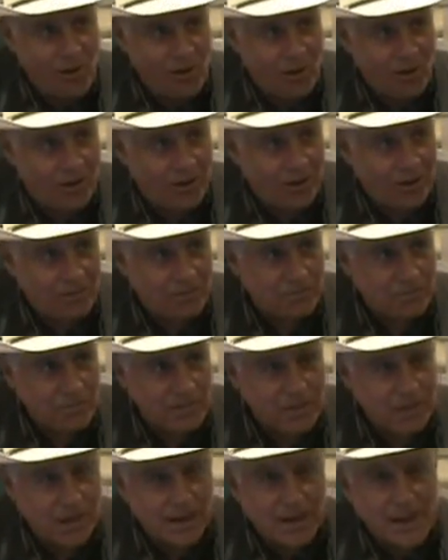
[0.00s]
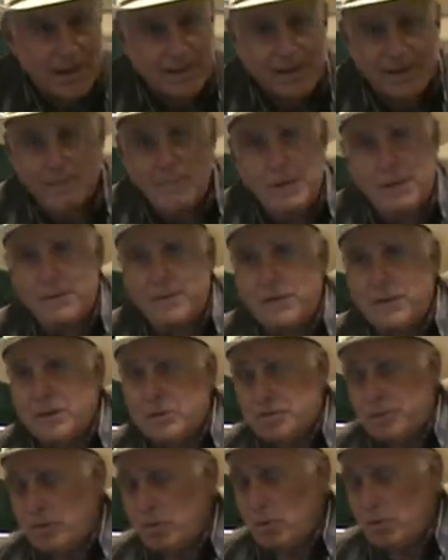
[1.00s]
And I commend
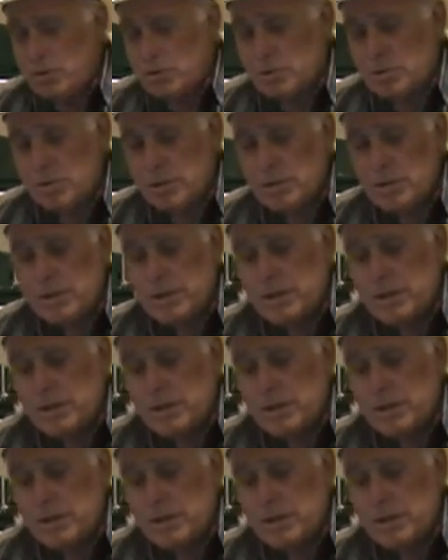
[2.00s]
these folks